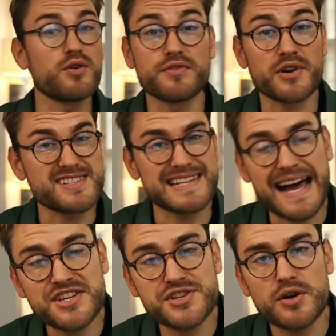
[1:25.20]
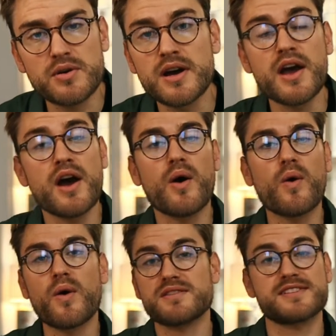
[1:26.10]
over a slideshow,
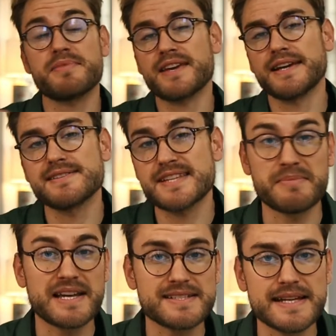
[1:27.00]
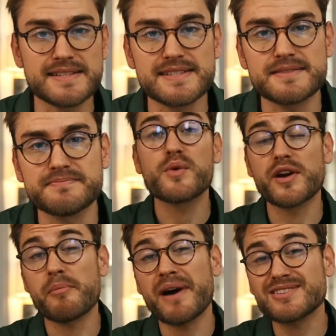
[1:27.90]
or something else that makes sense.
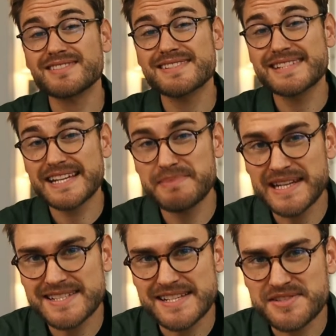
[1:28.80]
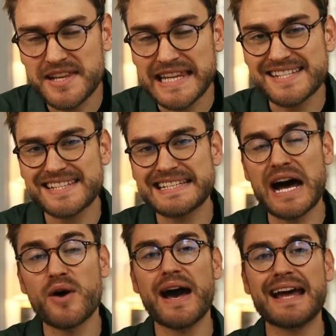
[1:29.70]
We're about 6 minutes into the lesson
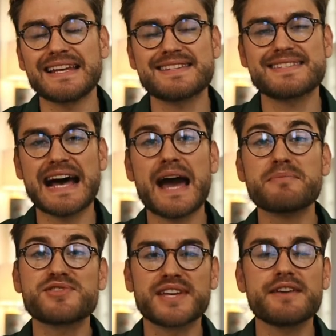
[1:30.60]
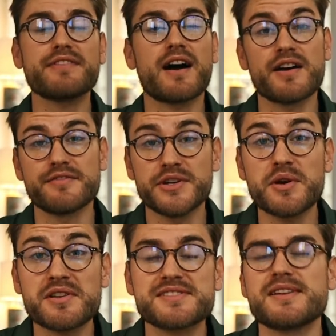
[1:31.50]
now, and it's time to give our
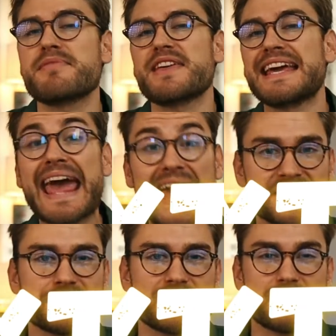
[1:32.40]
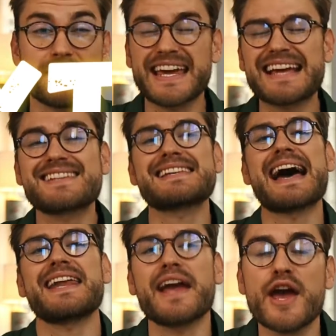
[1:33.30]
viewers something extra, something
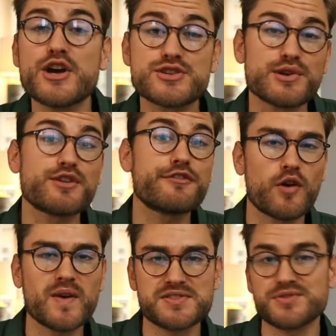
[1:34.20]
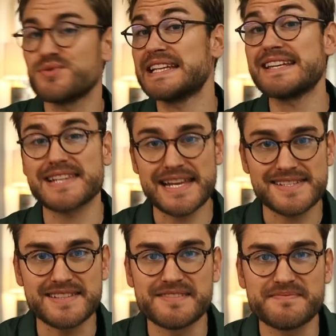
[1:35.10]
exciting to look forward to in each
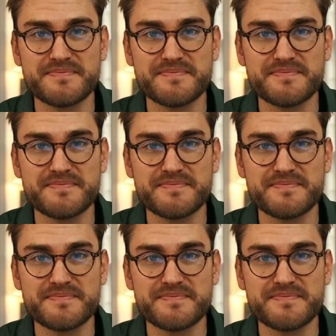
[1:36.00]
lesson.